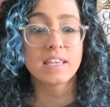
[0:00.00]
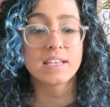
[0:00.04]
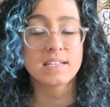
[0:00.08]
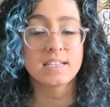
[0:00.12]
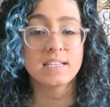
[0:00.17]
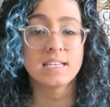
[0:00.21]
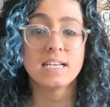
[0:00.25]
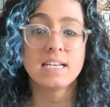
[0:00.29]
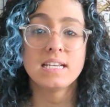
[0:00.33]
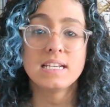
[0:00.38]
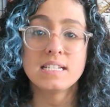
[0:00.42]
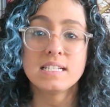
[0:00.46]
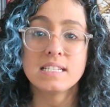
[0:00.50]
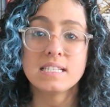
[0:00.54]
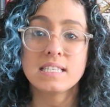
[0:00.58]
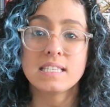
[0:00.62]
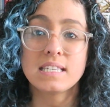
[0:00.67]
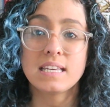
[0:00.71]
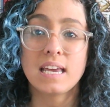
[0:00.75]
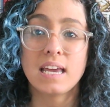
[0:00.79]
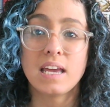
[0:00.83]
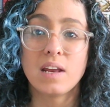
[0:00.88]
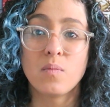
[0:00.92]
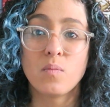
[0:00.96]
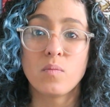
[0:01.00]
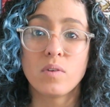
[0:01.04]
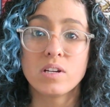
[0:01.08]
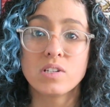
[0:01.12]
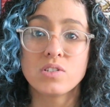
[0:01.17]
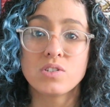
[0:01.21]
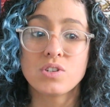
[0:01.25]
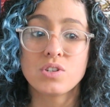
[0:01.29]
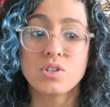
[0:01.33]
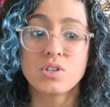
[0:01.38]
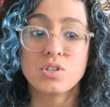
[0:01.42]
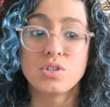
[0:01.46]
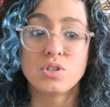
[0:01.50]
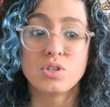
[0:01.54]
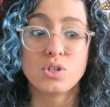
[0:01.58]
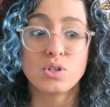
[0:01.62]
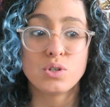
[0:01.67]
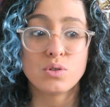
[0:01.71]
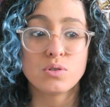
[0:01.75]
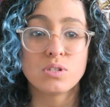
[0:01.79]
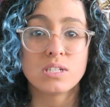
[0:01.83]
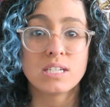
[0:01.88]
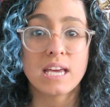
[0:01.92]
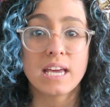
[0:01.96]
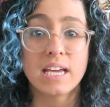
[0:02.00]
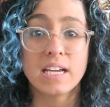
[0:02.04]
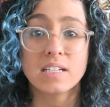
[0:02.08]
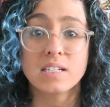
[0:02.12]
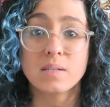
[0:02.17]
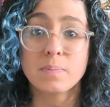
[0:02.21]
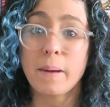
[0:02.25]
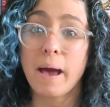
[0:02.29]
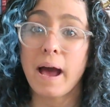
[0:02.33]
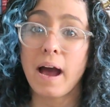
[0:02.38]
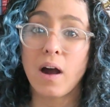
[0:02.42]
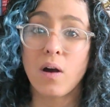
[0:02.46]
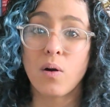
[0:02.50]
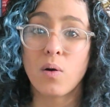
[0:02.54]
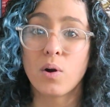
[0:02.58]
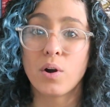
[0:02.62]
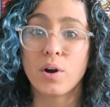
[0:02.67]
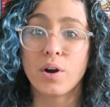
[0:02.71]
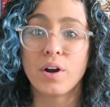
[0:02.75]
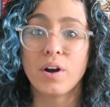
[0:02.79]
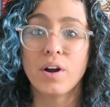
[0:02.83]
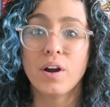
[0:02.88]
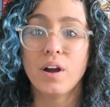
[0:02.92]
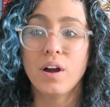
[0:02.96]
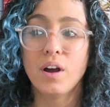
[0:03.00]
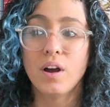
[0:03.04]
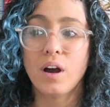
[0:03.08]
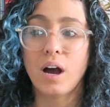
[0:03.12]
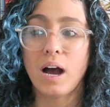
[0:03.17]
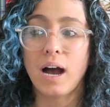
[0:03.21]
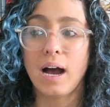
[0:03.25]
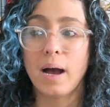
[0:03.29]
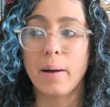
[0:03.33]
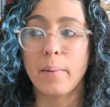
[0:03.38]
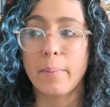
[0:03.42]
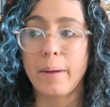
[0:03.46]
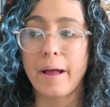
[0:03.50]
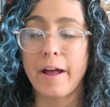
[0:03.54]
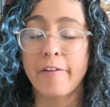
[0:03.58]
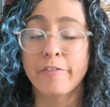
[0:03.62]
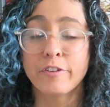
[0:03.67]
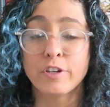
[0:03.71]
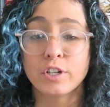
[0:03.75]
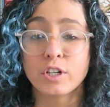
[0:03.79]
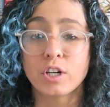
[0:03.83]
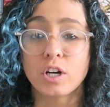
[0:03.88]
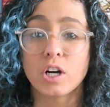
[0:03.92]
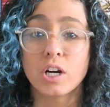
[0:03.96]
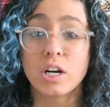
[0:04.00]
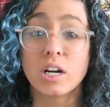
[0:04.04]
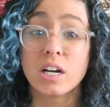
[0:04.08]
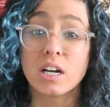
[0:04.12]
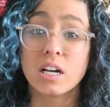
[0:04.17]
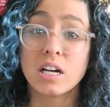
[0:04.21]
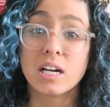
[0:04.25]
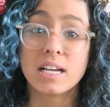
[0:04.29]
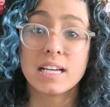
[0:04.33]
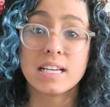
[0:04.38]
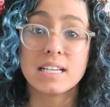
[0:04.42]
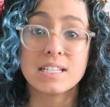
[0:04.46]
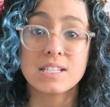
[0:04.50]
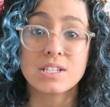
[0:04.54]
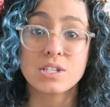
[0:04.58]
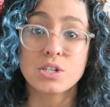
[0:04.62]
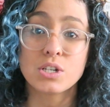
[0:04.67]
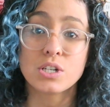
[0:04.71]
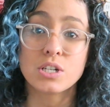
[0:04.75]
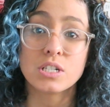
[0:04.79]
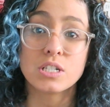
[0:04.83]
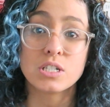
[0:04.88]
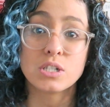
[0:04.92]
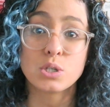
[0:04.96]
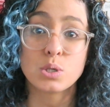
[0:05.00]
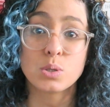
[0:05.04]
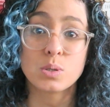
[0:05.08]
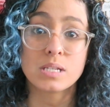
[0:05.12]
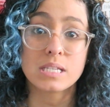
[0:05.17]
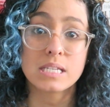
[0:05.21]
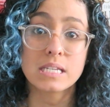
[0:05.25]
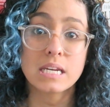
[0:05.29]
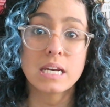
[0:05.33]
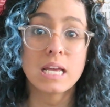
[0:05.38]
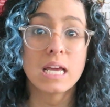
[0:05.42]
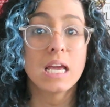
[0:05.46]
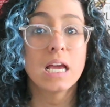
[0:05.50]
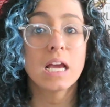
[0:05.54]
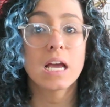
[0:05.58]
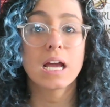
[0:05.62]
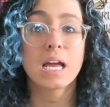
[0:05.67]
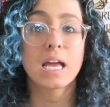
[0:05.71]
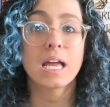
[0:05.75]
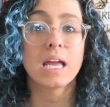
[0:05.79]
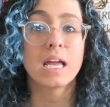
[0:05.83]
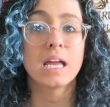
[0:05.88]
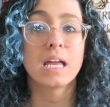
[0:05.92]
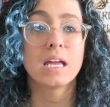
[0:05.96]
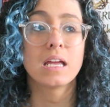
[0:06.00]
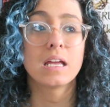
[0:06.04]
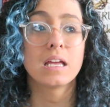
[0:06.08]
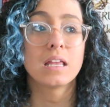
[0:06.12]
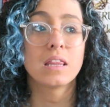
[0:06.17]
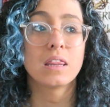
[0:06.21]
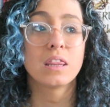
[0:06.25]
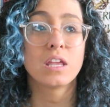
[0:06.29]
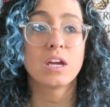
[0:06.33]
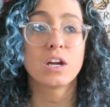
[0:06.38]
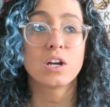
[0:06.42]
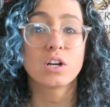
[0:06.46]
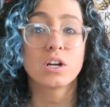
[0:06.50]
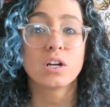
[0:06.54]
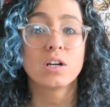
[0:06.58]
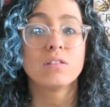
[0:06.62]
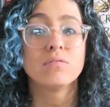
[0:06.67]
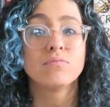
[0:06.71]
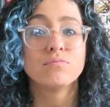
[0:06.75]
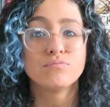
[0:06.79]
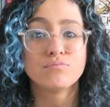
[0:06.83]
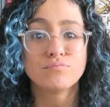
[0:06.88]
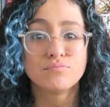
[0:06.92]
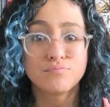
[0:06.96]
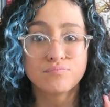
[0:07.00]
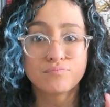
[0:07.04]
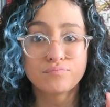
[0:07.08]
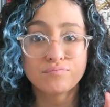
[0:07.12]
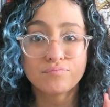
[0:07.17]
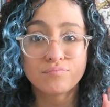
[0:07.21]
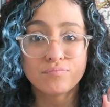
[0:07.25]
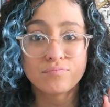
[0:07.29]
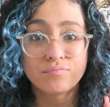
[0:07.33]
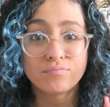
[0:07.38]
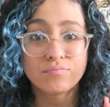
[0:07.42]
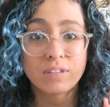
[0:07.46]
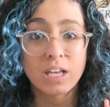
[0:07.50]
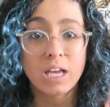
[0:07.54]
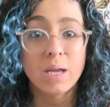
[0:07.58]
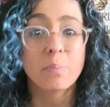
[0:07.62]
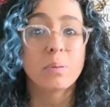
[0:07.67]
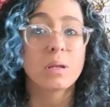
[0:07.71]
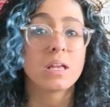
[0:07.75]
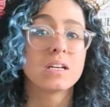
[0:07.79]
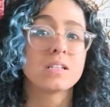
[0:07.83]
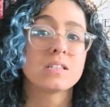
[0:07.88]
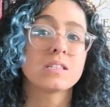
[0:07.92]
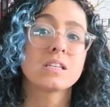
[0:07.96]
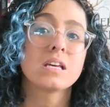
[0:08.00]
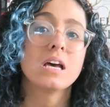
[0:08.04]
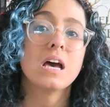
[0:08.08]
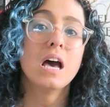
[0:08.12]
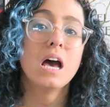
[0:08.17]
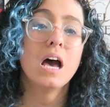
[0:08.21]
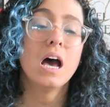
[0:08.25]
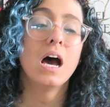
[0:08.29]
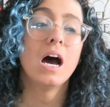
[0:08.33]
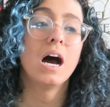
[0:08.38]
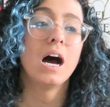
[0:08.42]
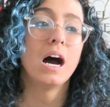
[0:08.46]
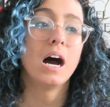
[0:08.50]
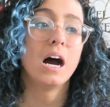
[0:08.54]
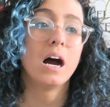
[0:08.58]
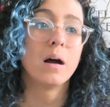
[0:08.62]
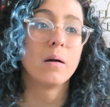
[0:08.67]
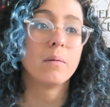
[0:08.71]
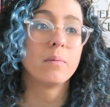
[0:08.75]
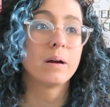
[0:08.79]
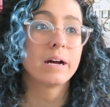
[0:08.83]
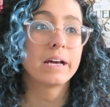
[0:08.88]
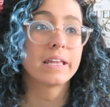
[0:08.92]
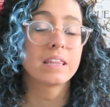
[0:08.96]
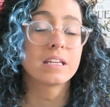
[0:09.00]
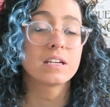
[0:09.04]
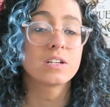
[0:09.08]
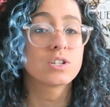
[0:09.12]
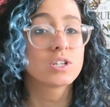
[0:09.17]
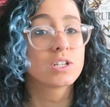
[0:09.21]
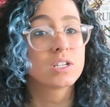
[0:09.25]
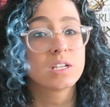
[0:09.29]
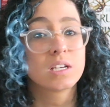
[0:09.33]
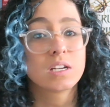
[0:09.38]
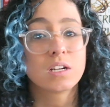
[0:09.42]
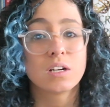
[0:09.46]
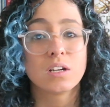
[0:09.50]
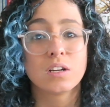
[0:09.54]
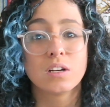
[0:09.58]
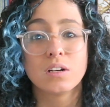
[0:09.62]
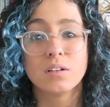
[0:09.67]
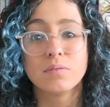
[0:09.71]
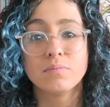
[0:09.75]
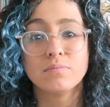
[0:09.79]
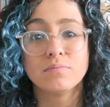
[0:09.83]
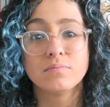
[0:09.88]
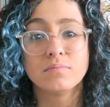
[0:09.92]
the scenes in which Jude takes power after Cardan is turned into a snake, they're A+. I think she did